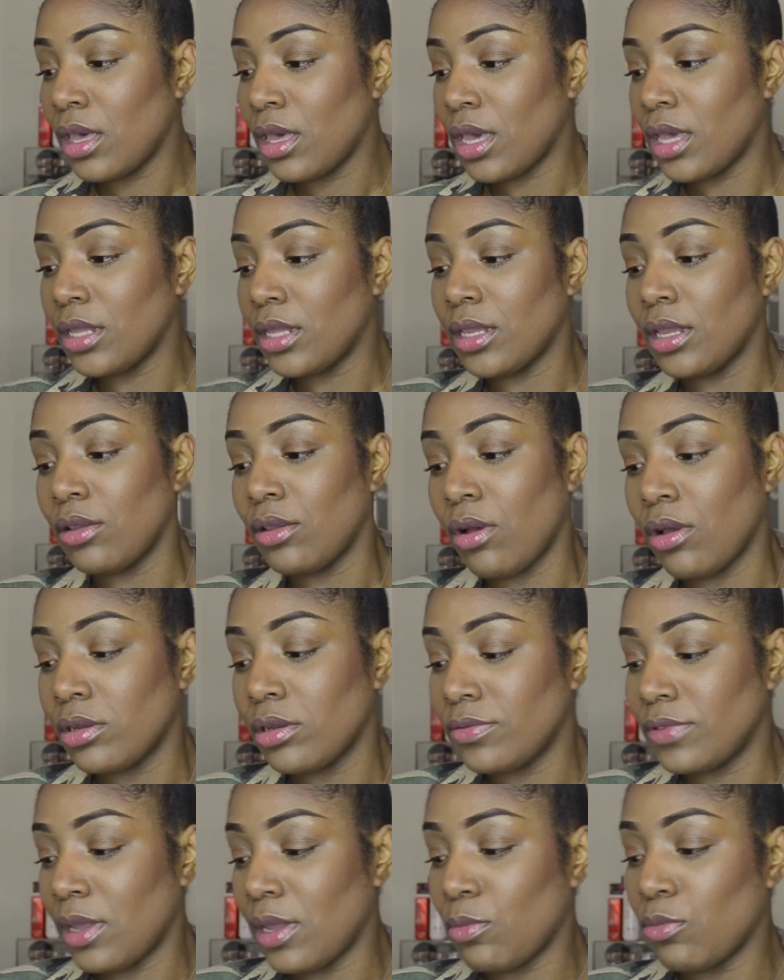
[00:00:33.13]
and then all
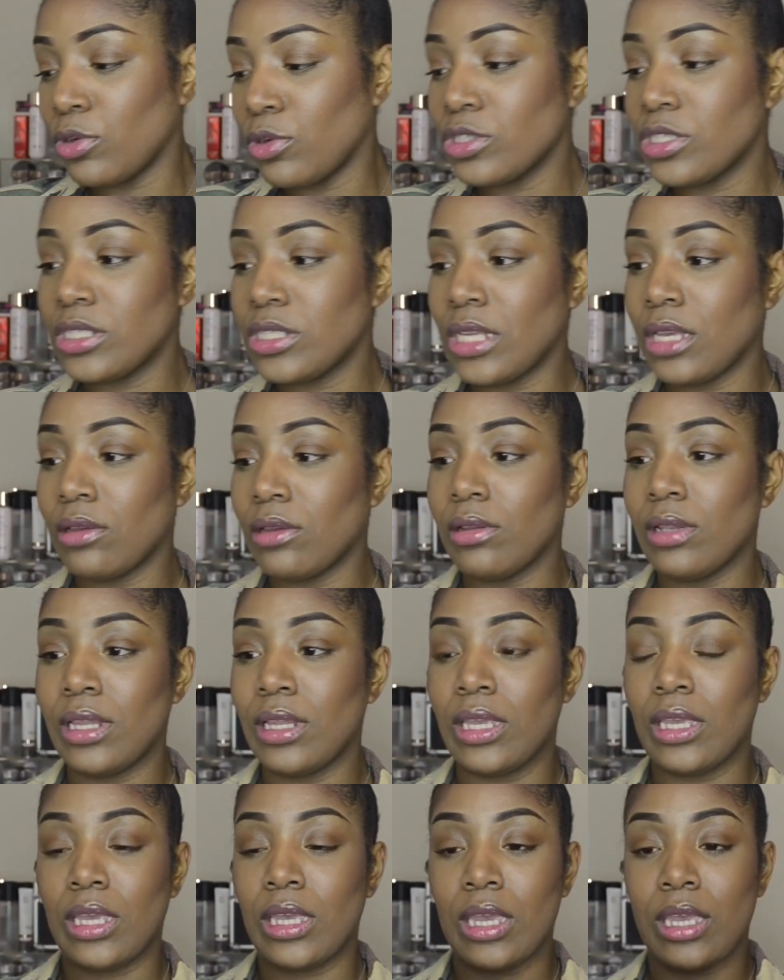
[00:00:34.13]
of them were
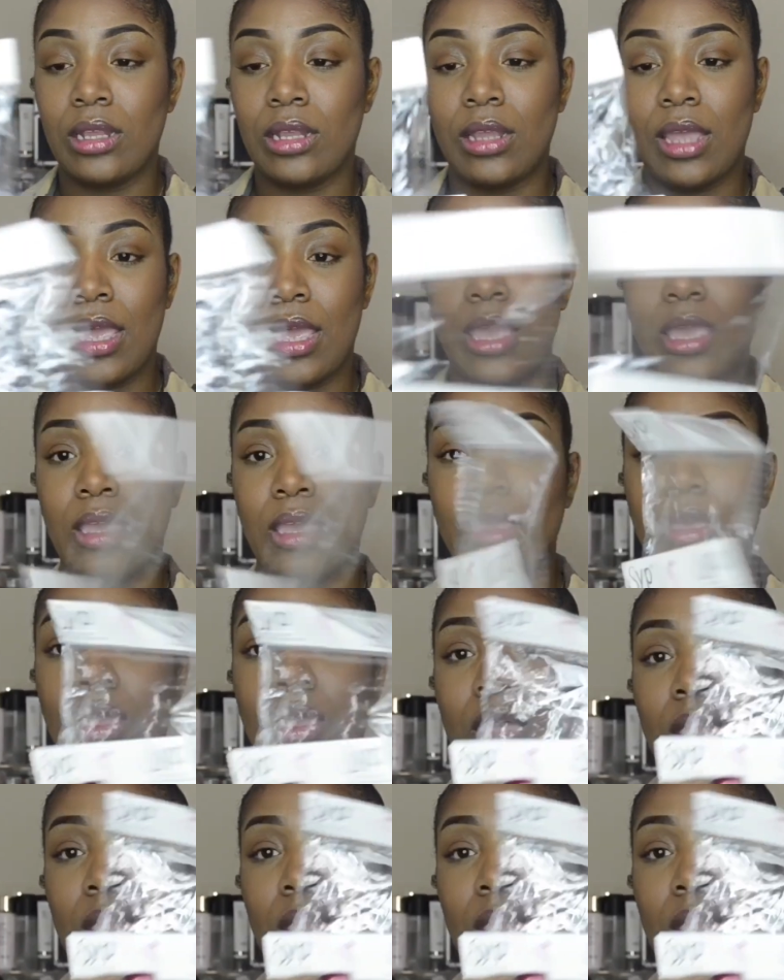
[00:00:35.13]
singly in a